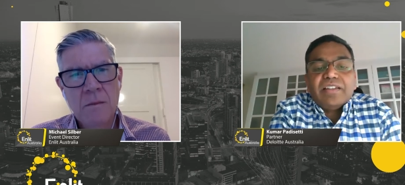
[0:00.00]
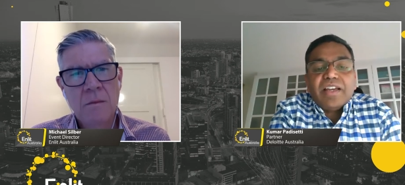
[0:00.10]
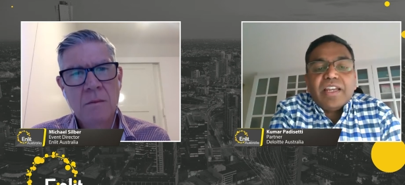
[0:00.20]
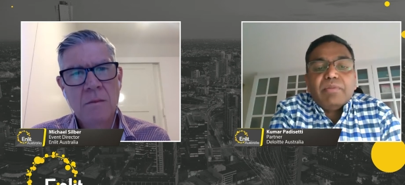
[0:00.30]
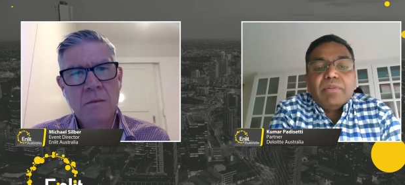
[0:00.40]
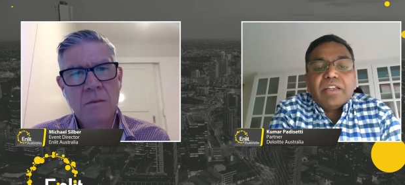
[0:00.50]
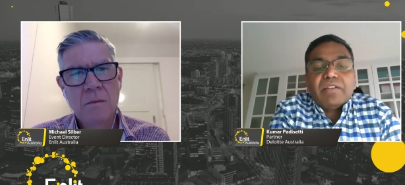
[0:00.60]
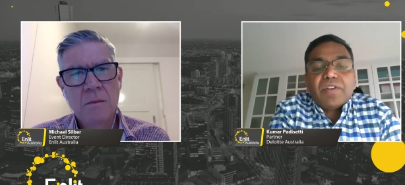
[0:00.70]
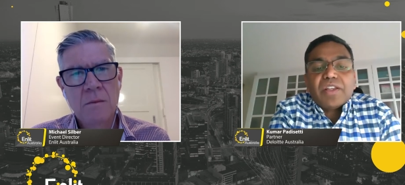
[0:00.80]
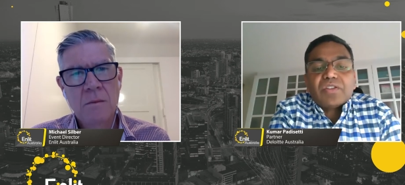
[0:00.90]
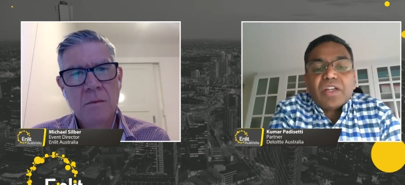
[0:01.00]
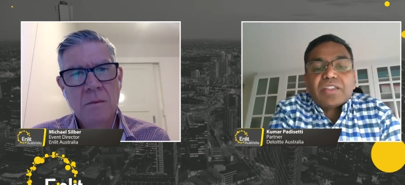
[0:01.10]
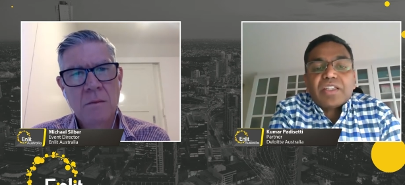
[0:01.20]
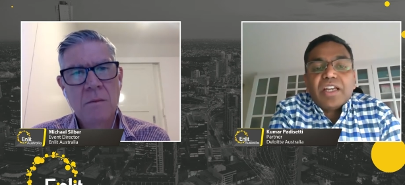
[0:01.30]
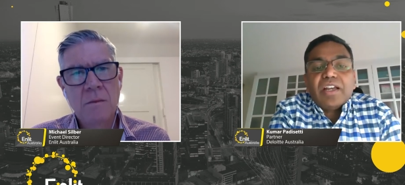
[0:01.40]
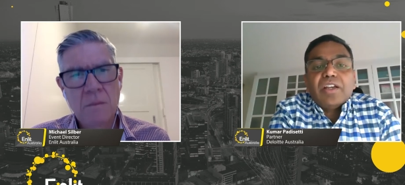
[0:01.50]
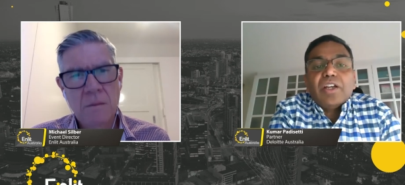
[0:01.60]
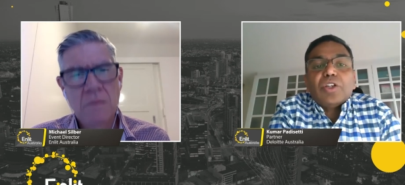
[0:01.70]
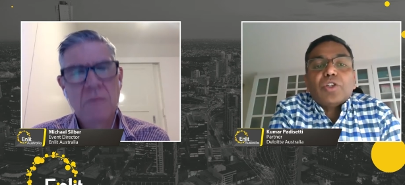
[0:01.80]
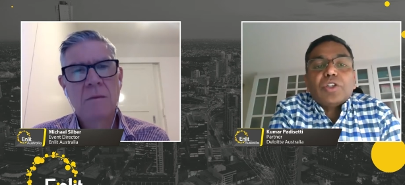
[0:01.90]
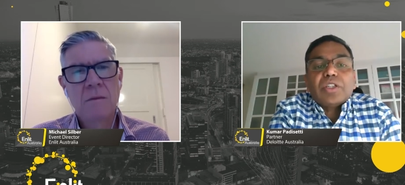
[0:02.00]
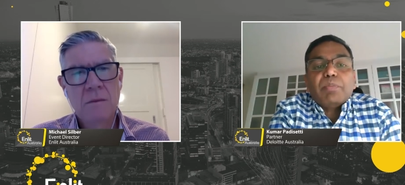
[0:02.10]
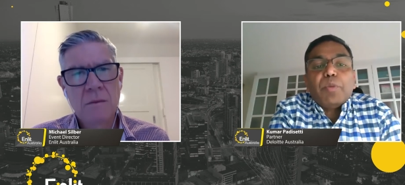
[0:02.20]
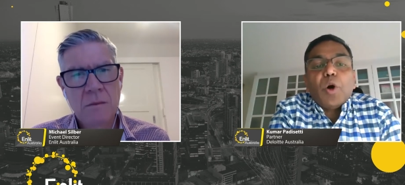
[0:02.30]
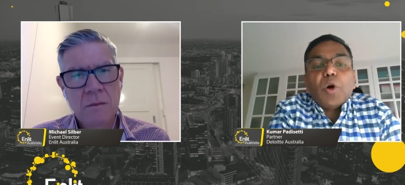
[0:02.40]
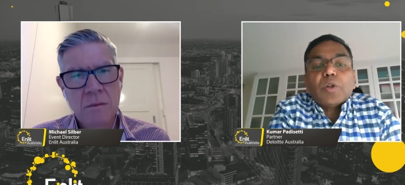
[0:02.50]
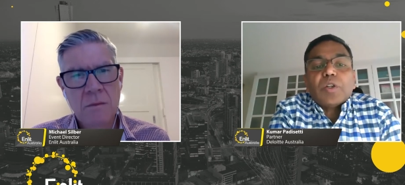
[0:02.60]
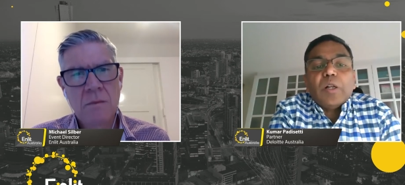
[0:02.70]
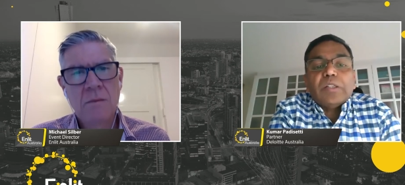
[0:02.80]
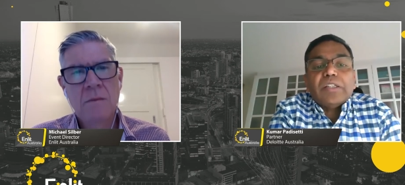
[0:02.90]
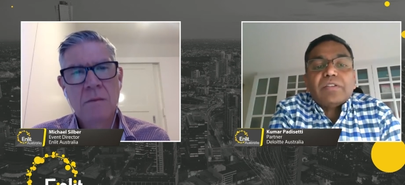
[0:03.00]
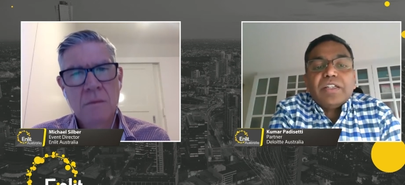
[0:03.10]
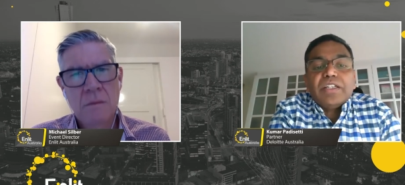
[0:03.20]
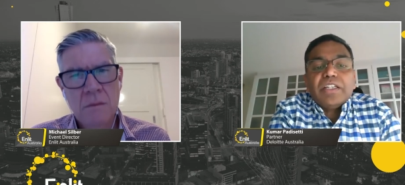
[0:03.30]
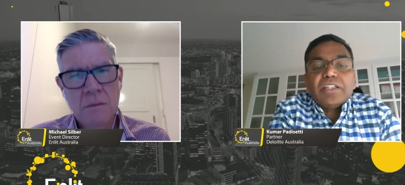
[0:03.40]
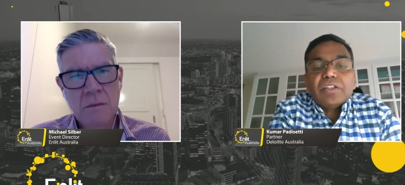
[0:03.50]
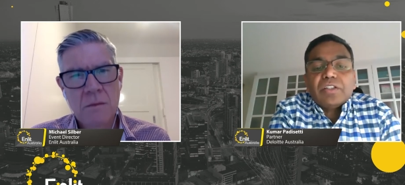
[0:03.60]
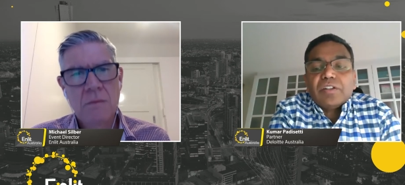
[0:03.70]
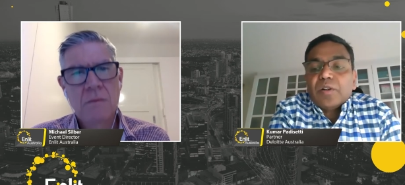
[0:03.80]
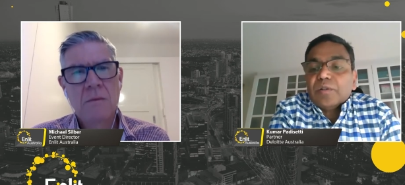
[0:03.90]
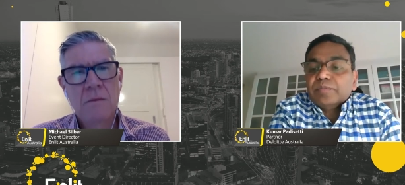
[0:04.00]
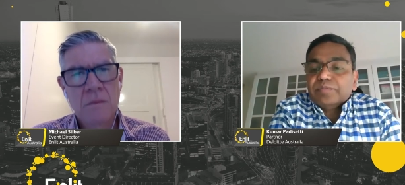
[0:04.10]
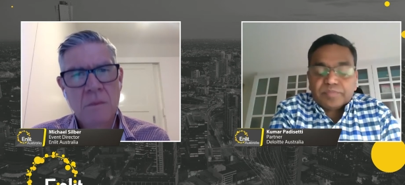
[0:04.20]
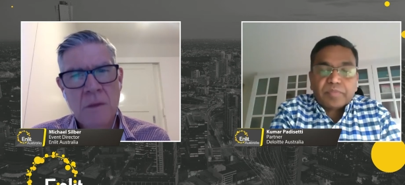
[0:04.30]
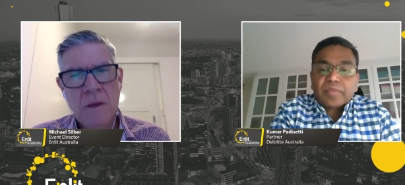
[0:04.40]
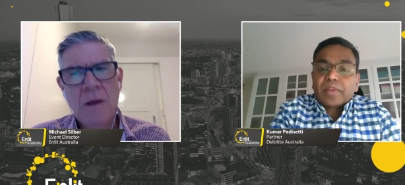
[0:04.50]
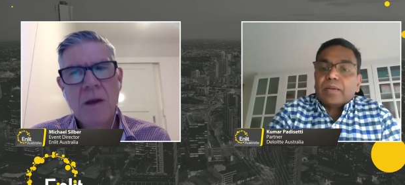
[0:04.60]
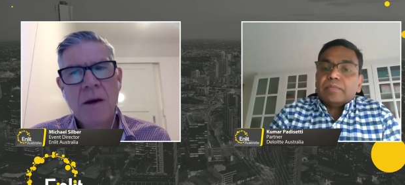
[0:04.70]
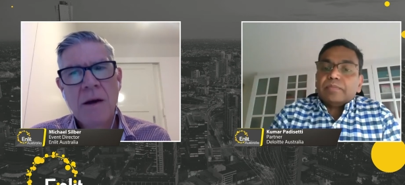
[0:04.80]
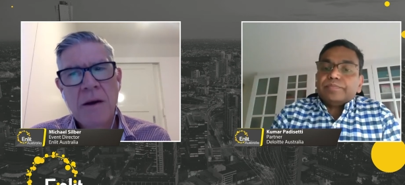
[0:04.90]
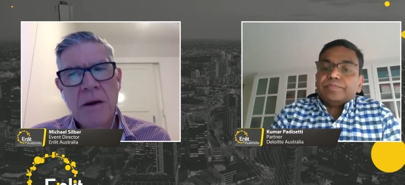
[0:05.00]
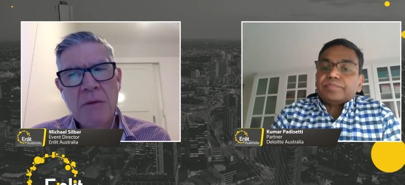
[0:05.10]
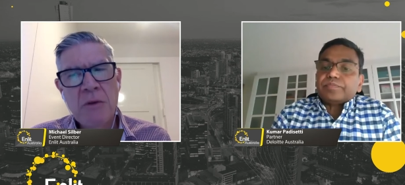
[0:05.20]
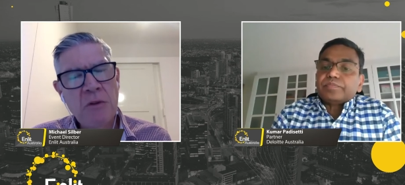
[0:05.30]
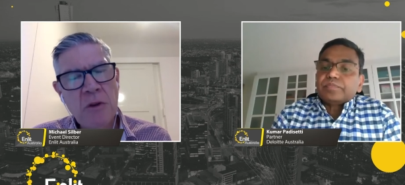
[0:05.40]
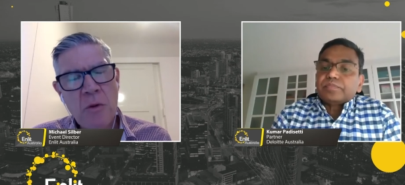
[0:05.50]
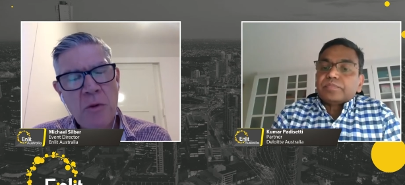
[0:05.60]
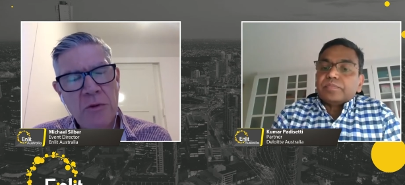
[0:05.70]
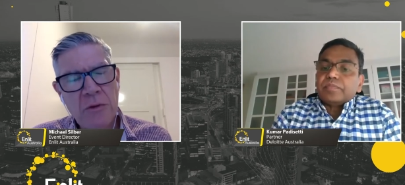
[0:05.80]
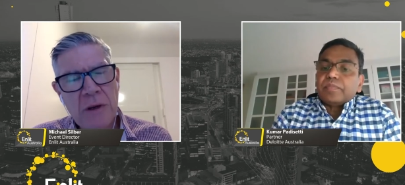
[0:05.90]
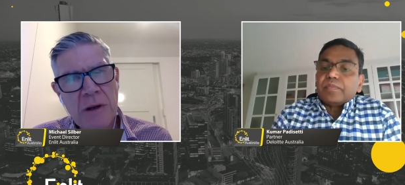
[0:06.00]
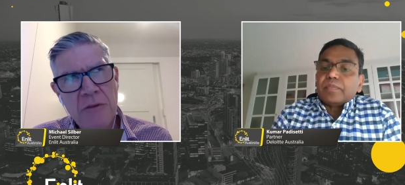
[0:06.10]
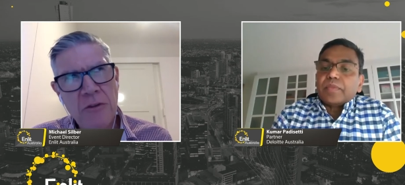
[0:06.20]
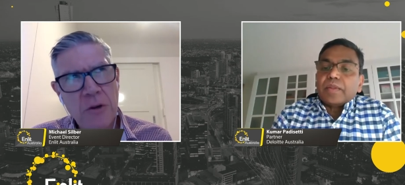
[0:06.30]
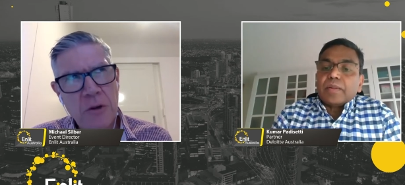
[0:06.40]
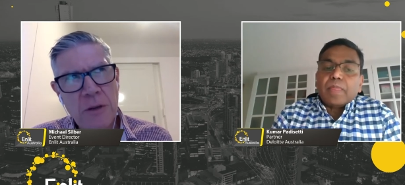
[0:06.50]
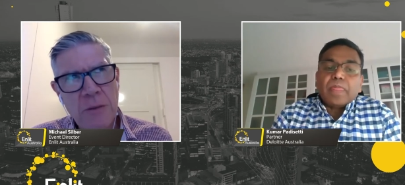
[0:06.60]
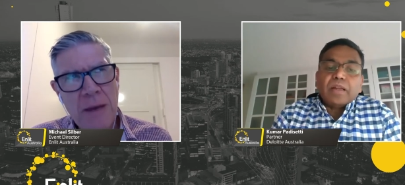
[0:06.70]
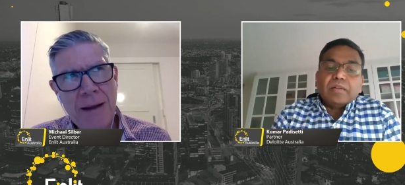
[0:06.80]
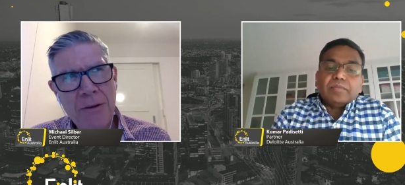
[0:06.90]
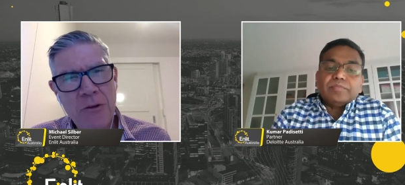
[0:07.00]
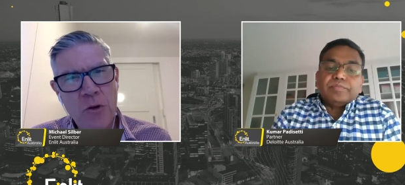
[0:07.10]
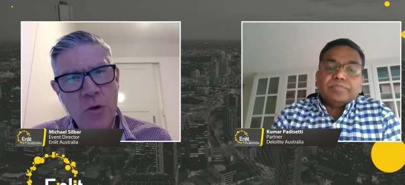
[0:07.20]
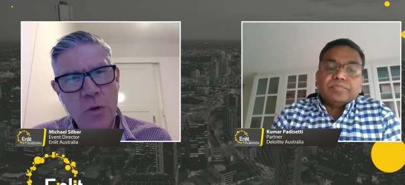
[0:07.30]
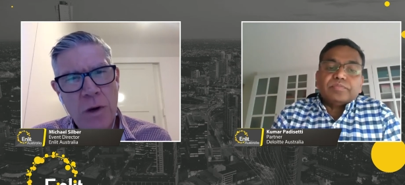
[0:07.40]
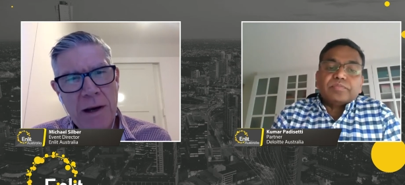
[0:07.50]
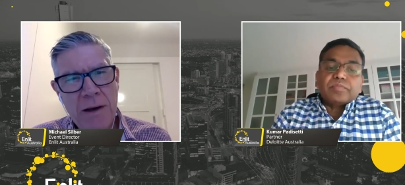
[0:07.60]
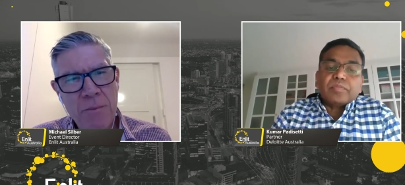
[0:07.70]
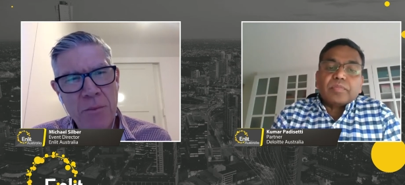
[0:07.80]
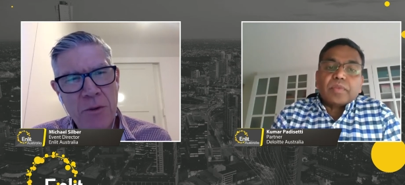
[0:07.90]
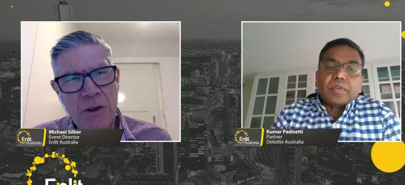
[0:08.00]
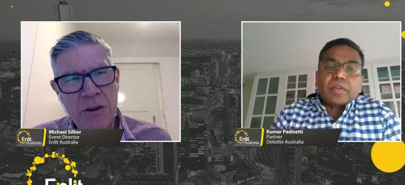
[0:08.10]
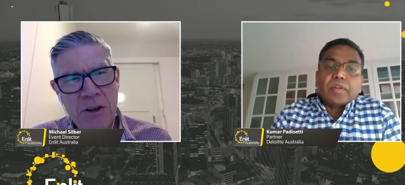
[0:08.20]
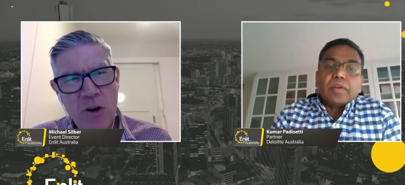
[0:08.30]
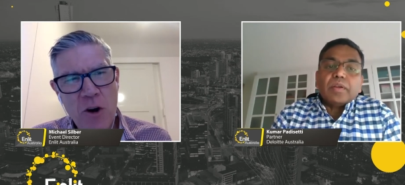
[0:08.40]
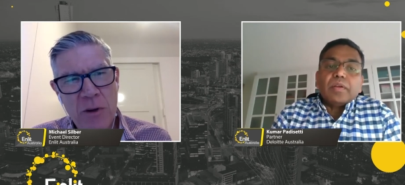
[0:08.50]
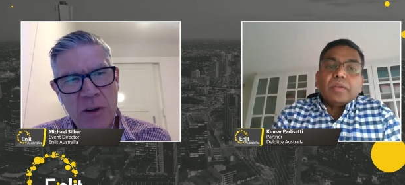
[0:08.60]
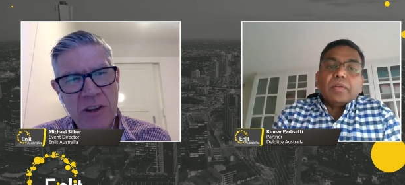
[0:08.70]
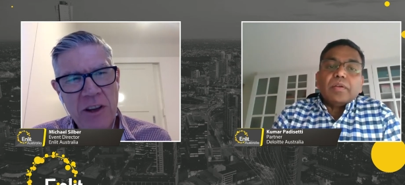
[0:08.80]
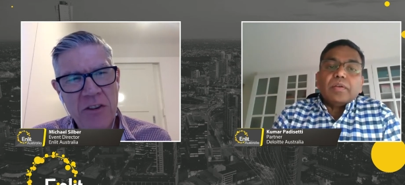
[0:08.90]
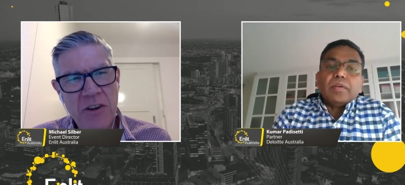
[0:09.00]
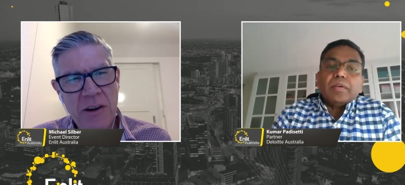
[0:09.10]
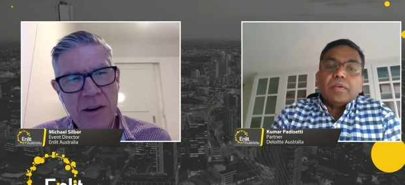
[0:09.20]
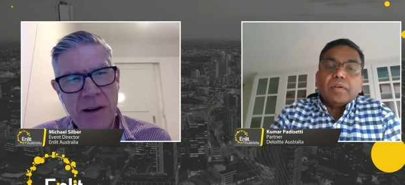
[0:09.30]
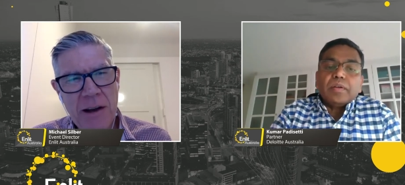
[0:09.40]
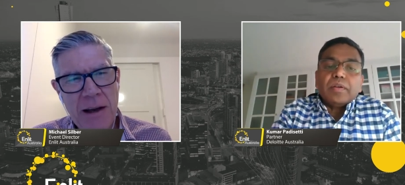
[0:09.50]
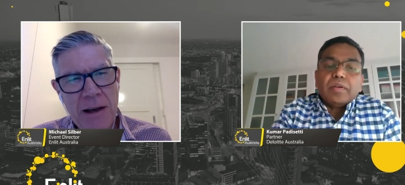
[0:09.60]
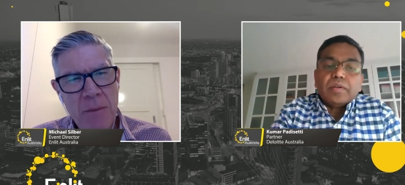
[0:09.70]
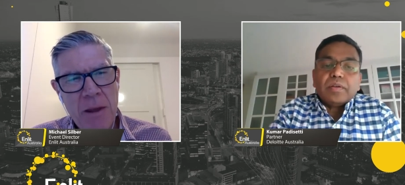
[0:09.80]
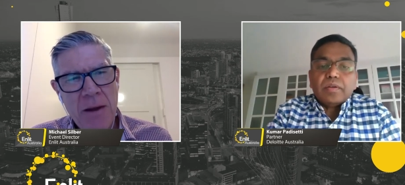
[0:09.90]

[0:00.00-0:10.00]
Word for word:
Speaker 1: enabling infrastructure to support all the three Ds to grow.
Speaker 2: So kind of circling back to um, decarbonization, um,